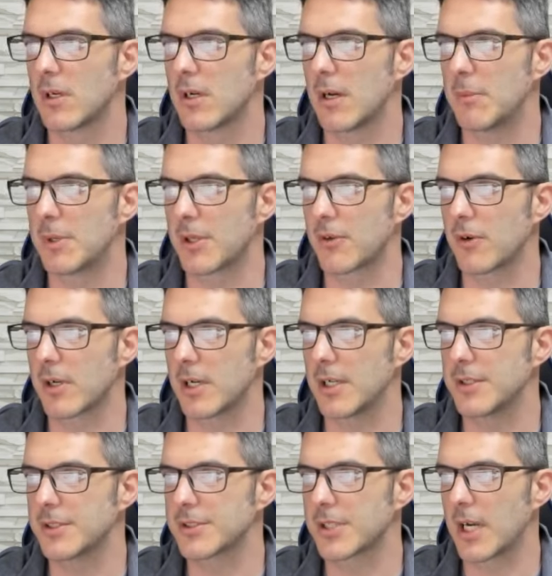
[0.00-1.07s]
I'm going to click
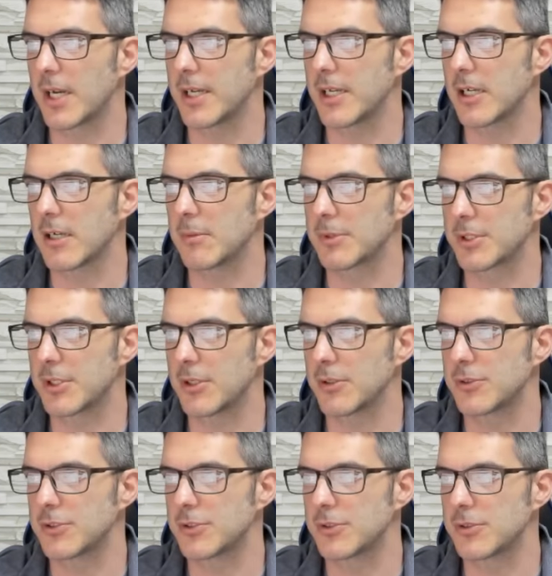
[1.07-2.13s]
on this guy here. I'm going to go
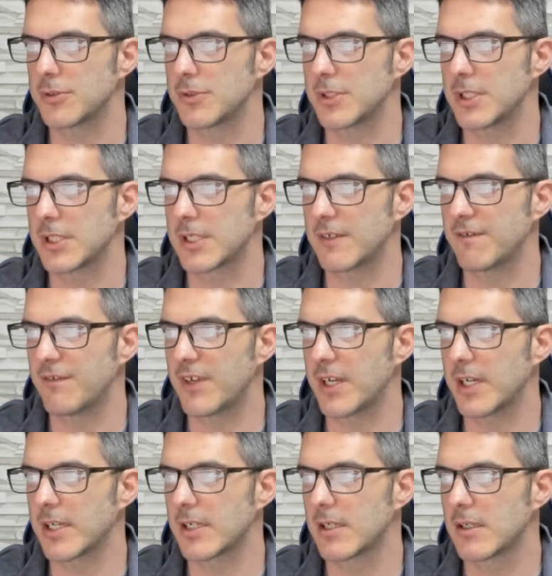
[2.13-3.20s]
to the
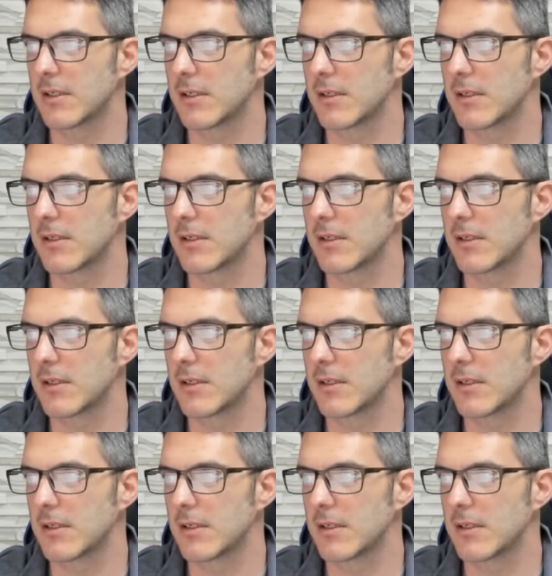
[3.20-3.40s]
config.